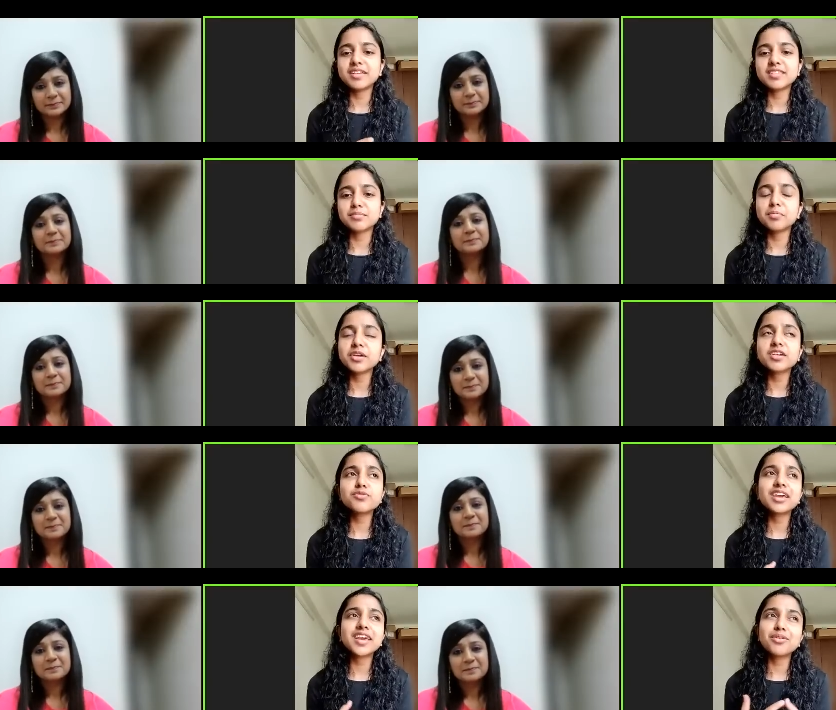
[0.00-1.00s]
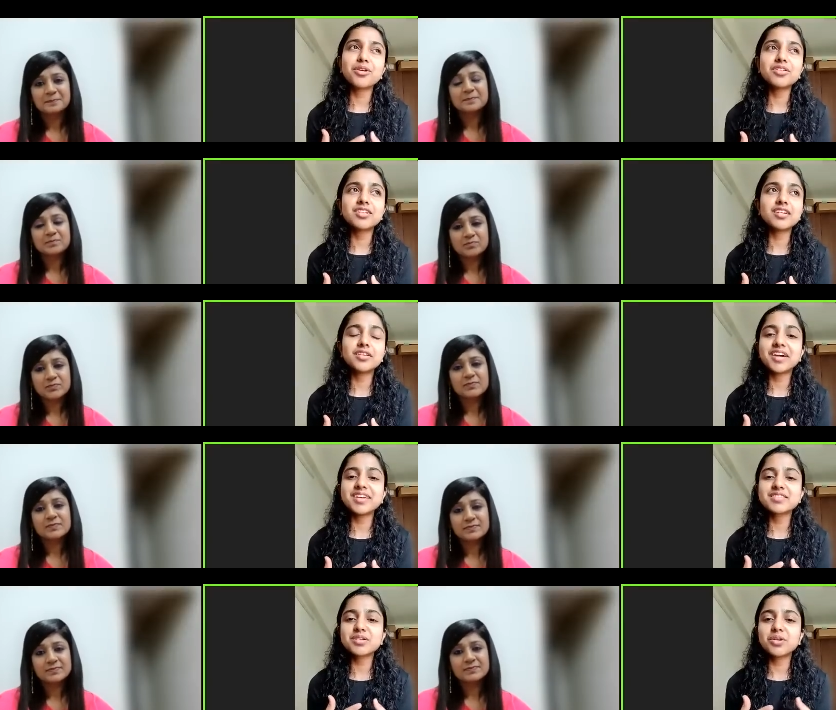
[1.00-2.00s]
Speaker 1: amazing ma'am because we cannot
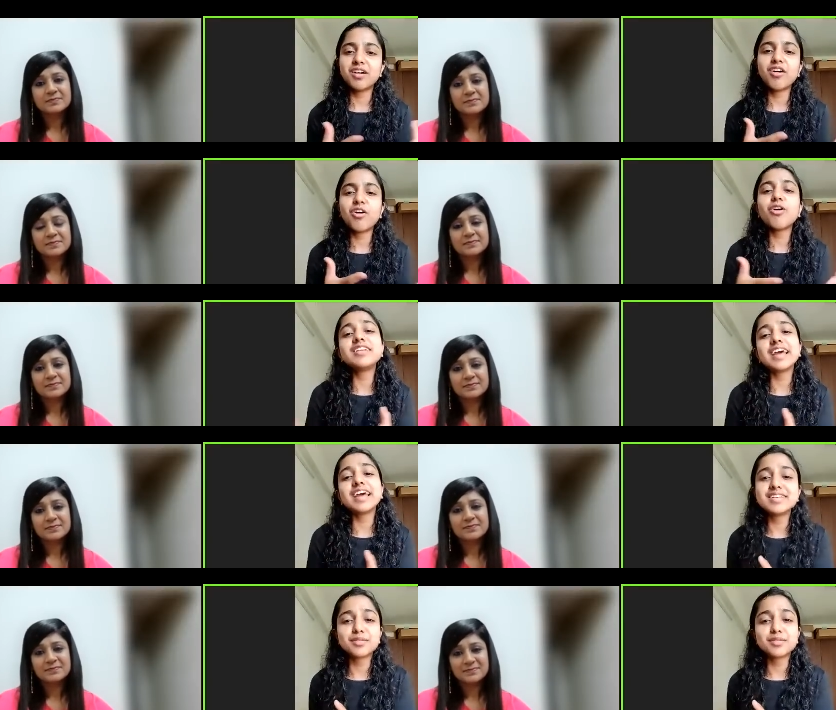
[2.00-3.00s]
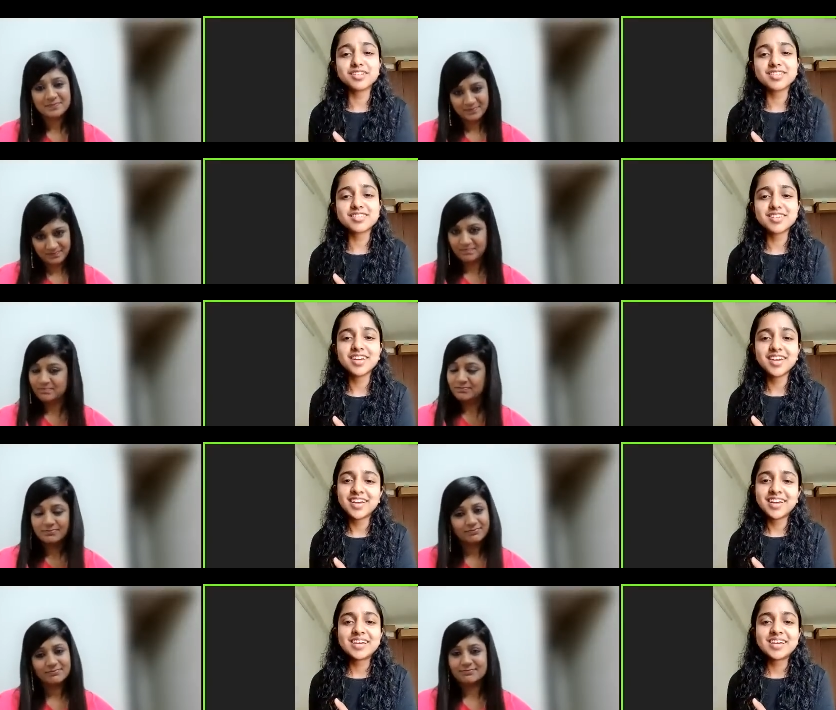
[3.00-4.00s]
revise all 19 subjects
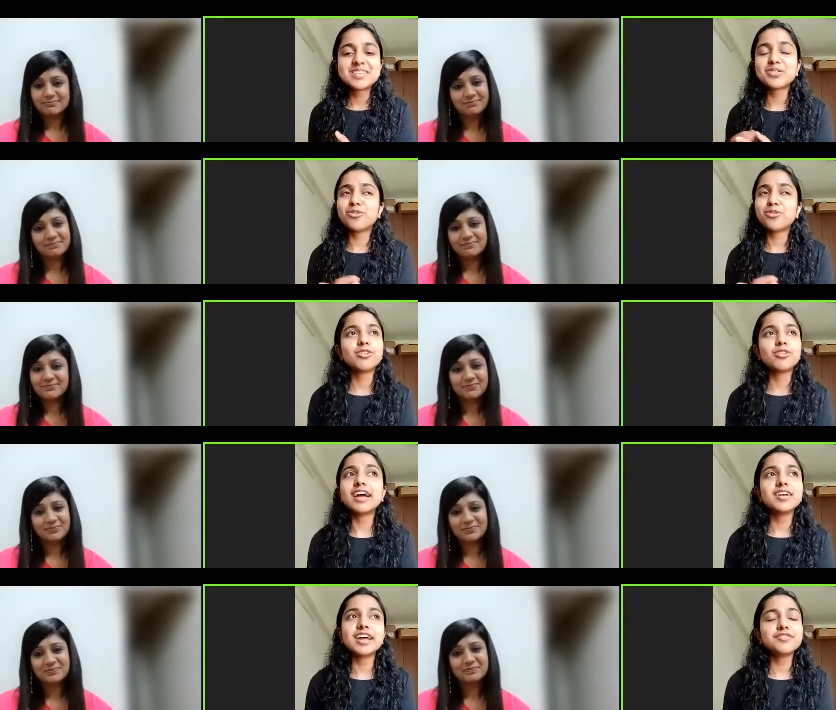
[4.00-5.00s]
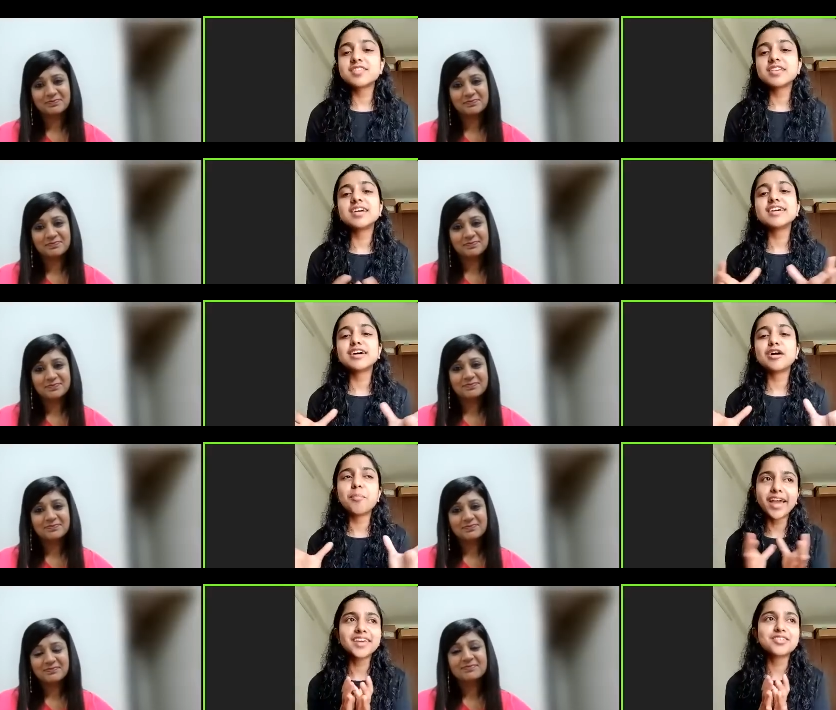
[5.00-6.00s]
so that, that was really
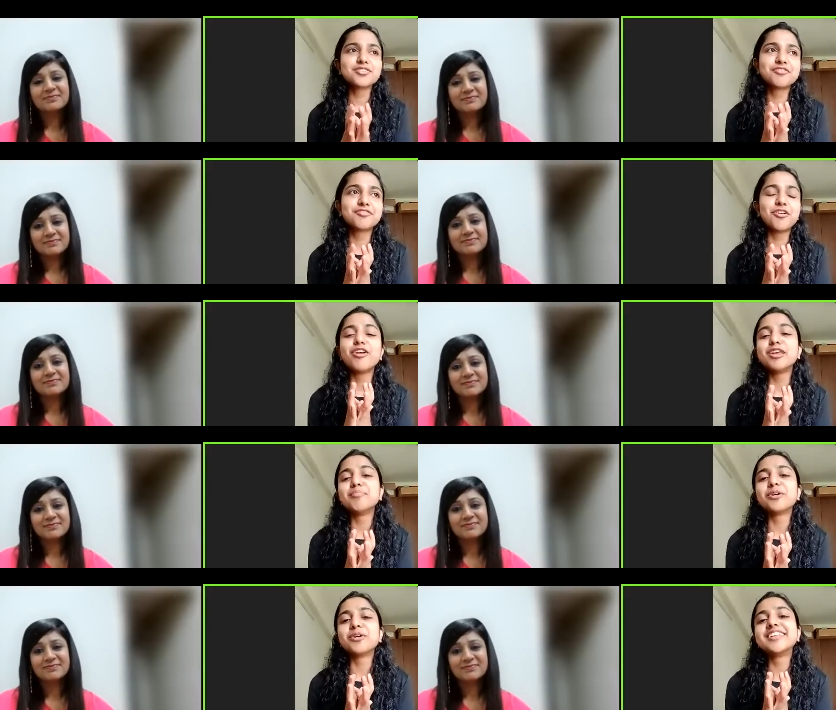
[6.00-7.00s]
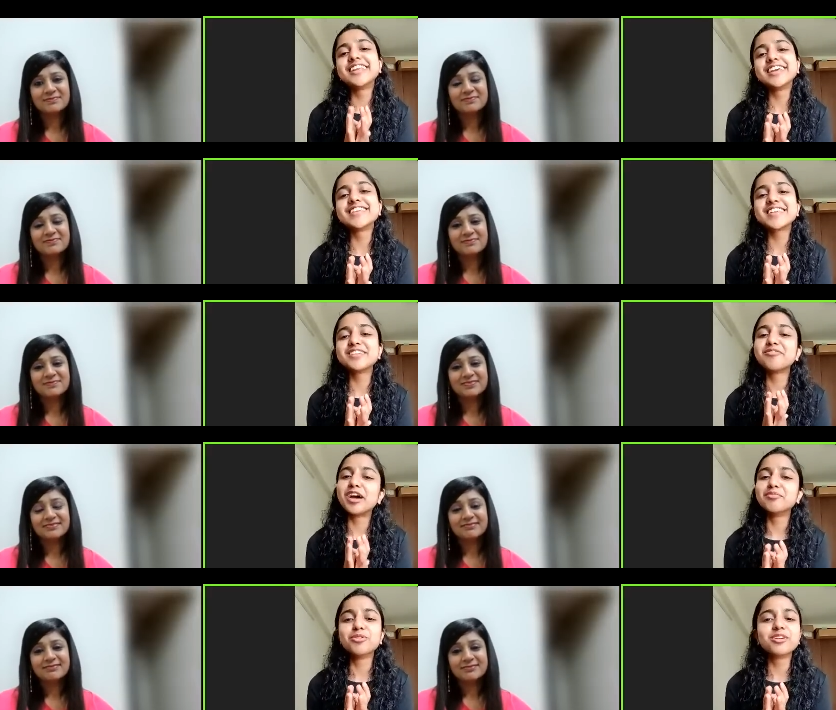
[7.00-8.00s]
a package of all important things in
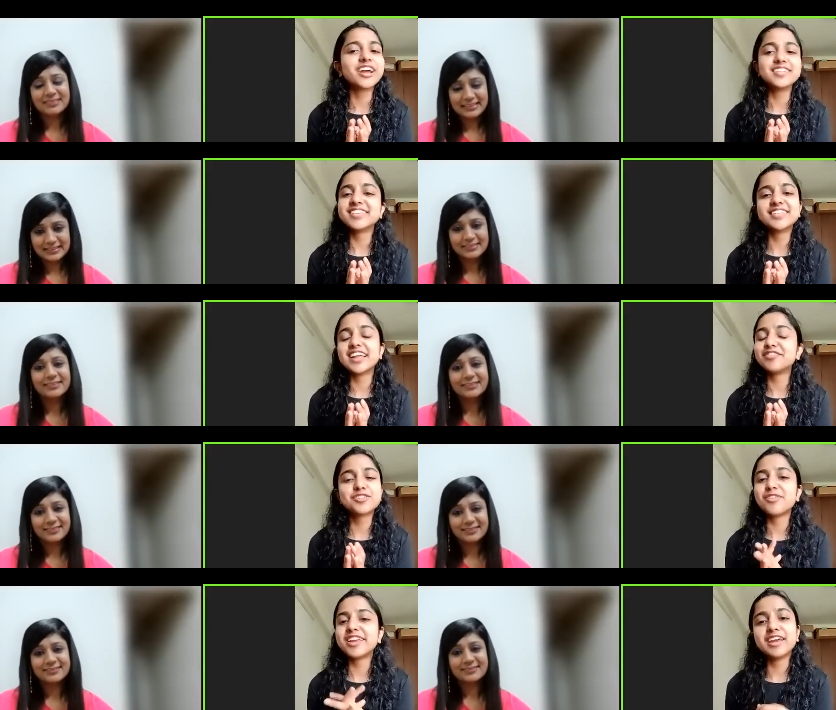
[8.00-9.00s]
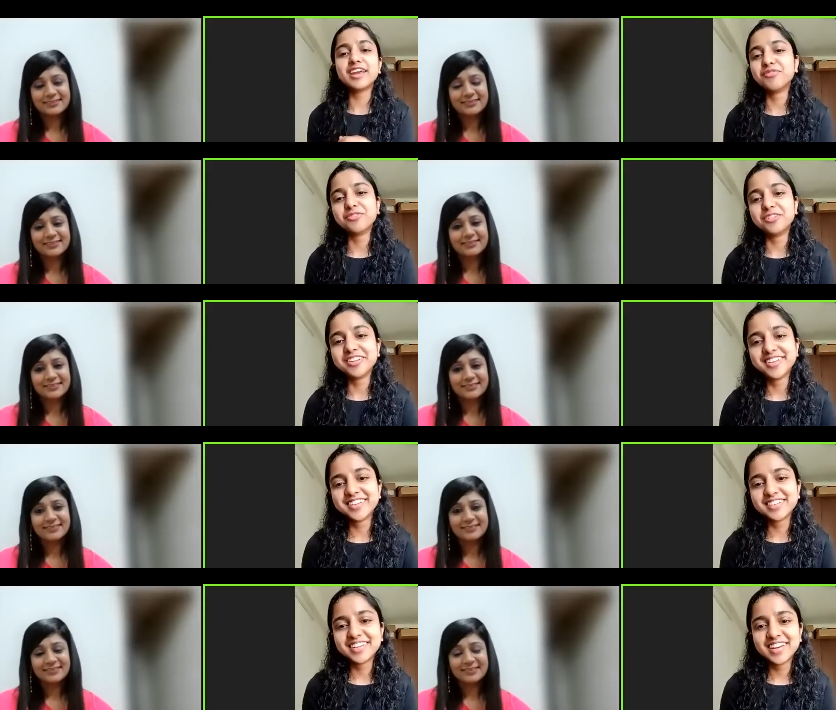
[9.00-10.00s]
one book and that was very helpful
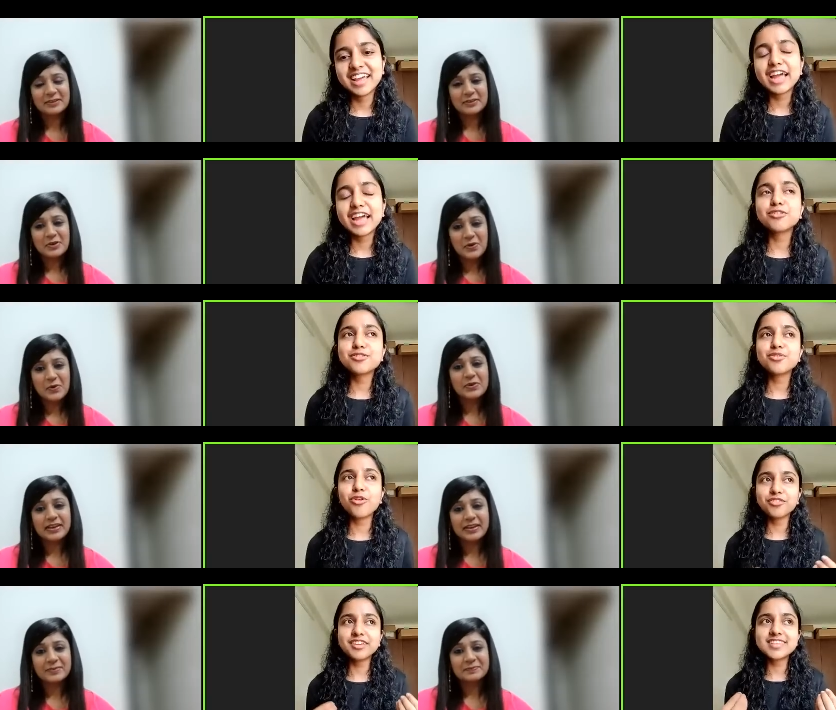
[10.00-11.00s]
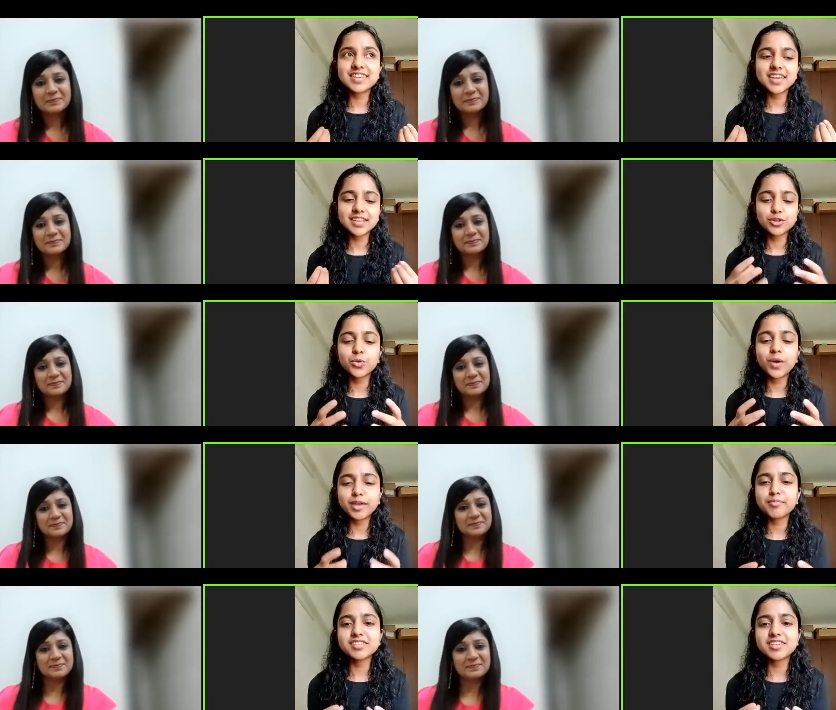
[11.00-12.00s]
and also what we see through
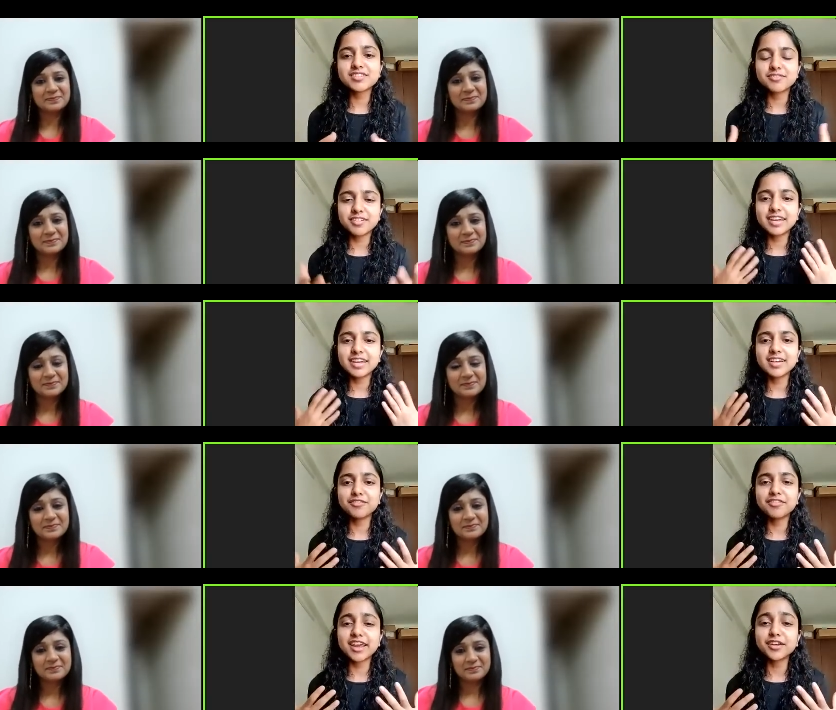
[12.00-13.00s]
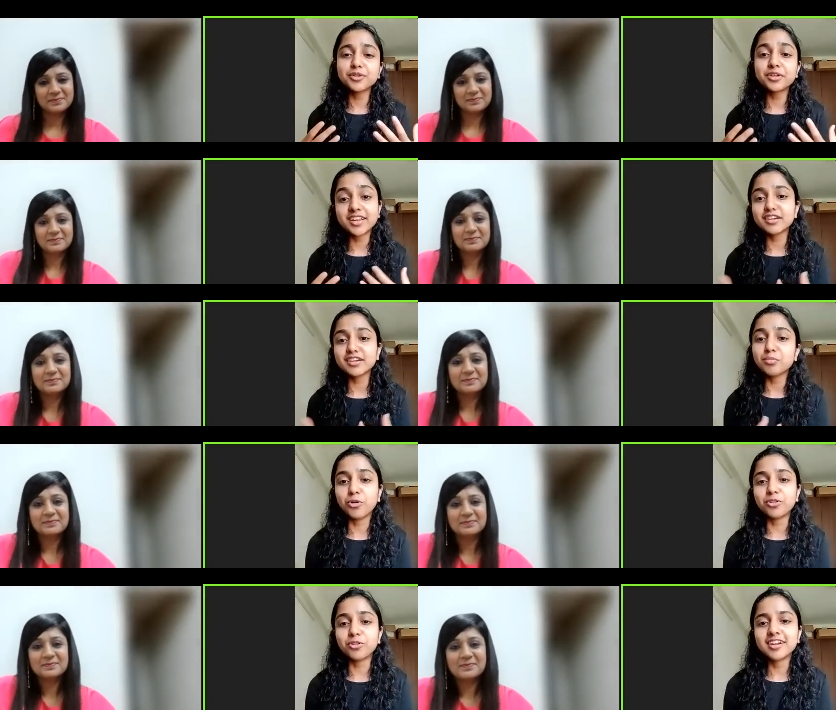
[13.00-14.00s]
images uh, we tend to retain it
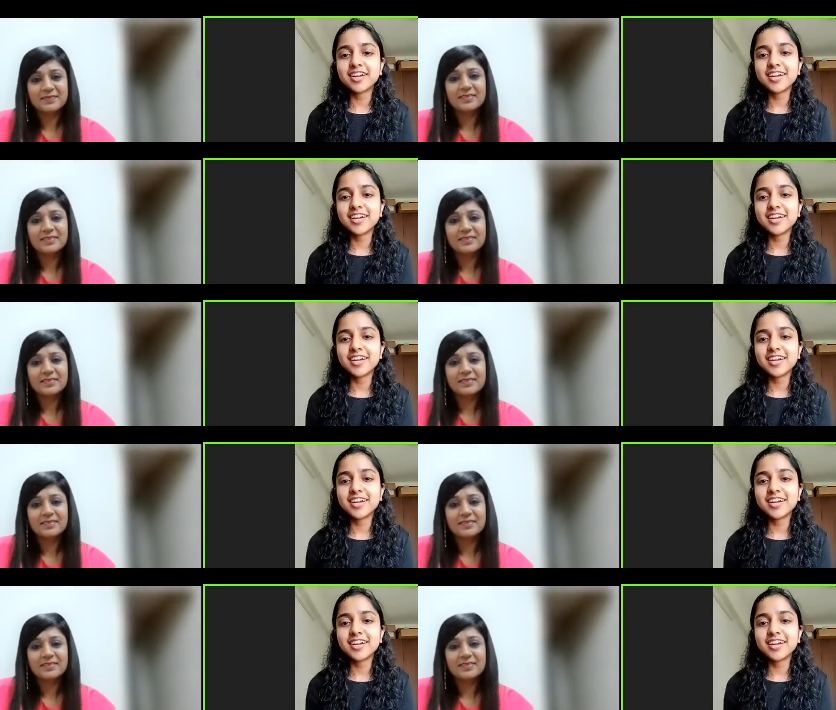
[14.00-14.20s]
more